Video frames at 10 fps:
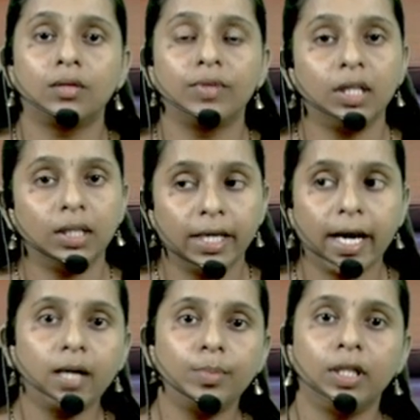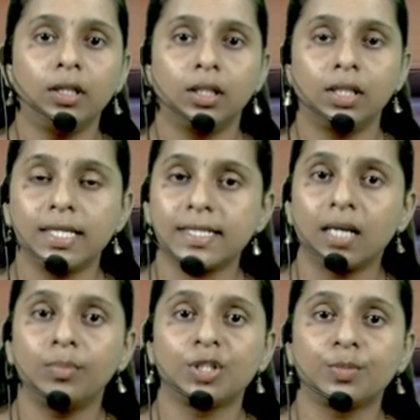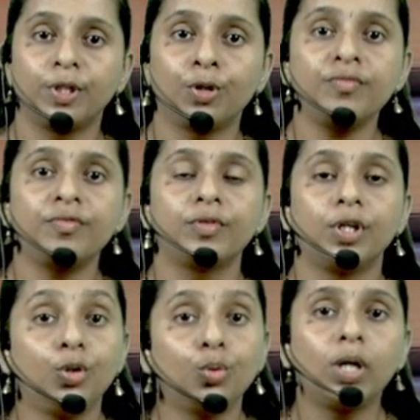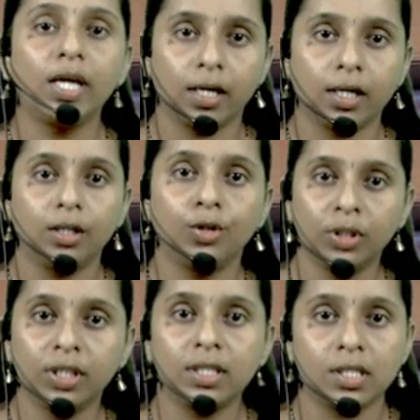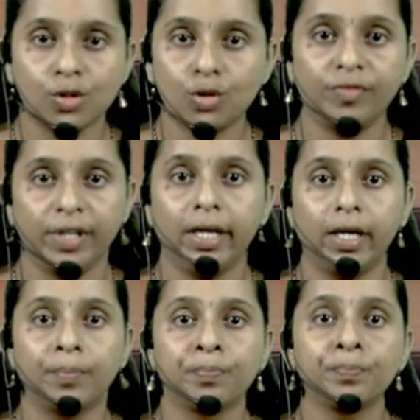when there had been the establishment of UTI, Unit Trust of India.